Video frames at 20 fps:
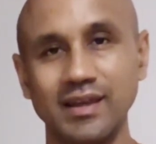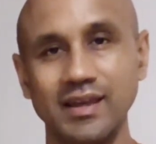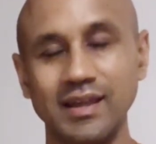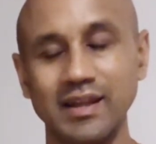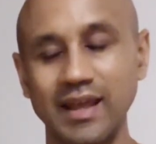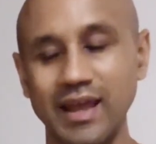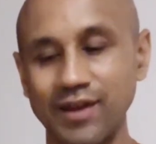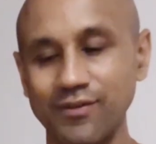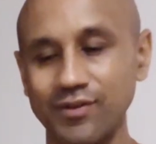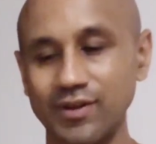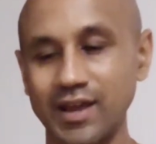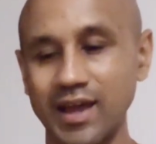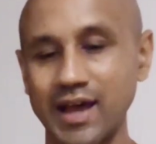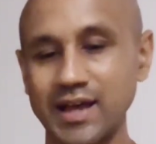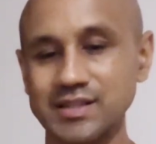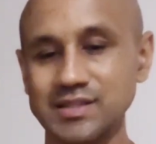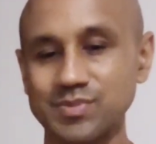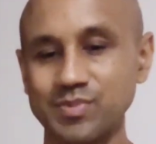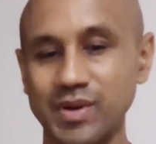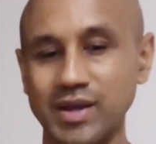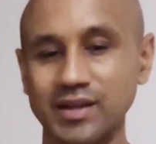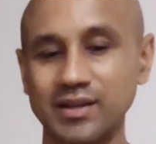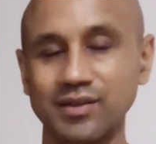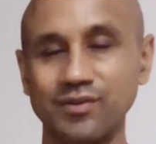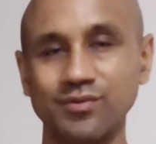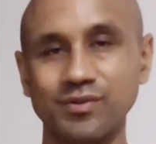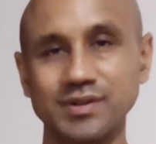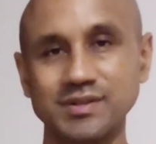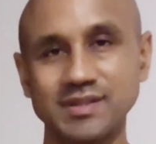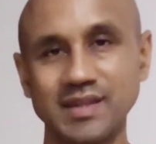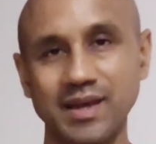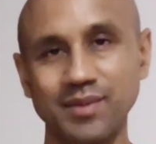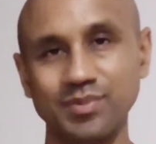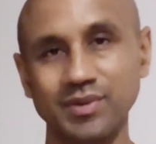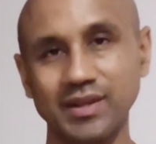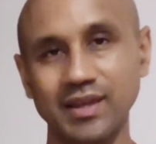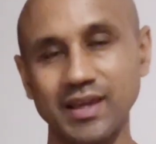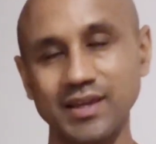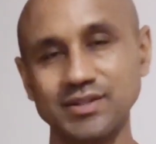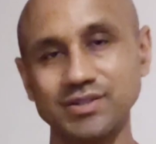in every aspect of one's
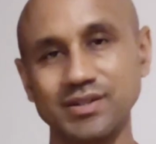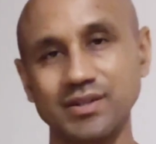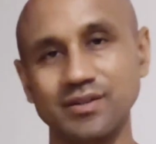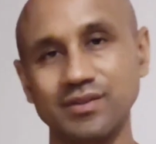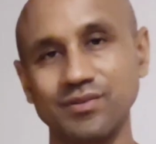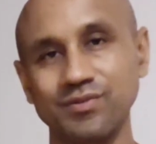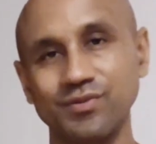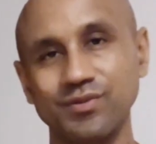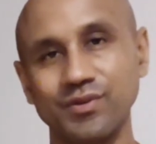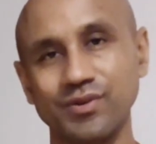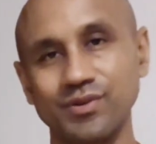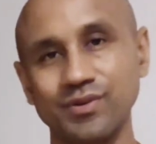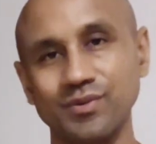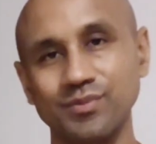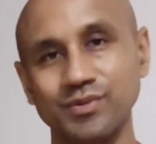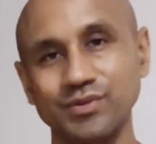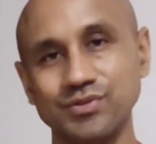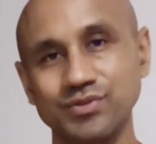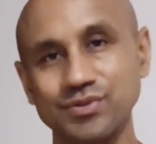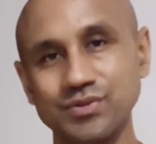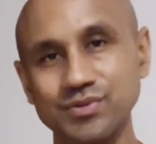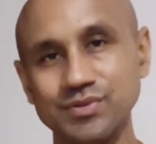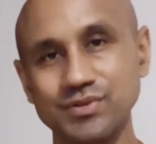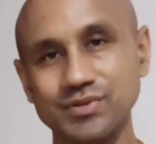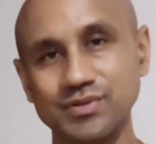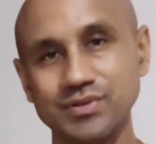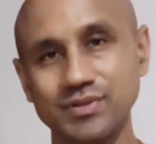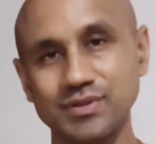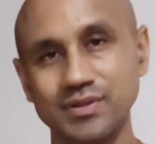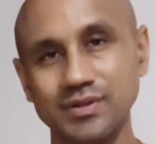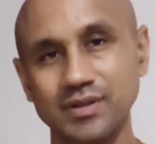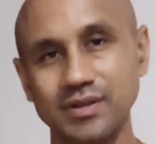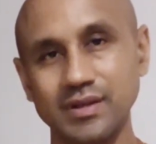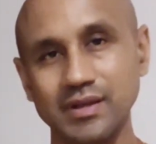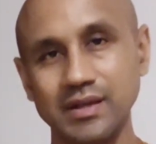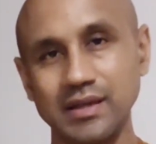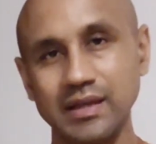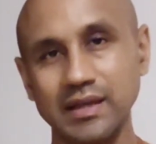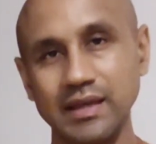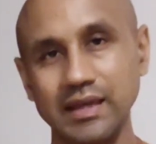application of the Four Noble Truths,
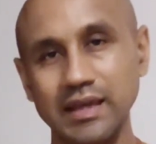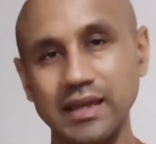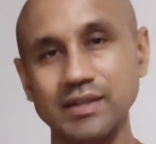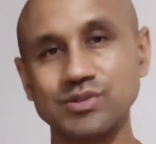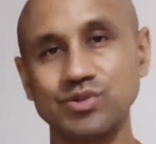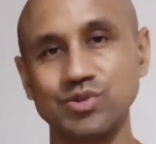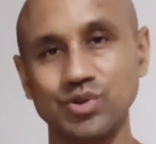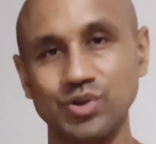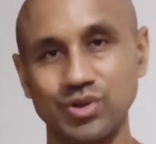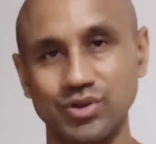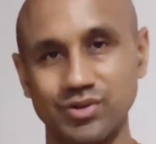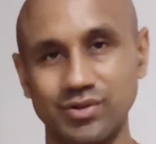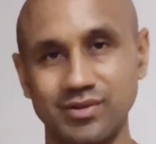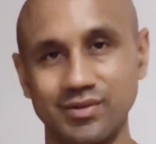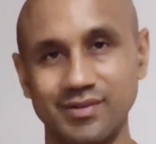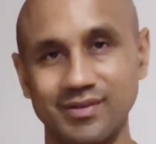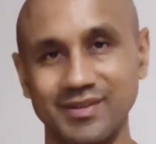it's good.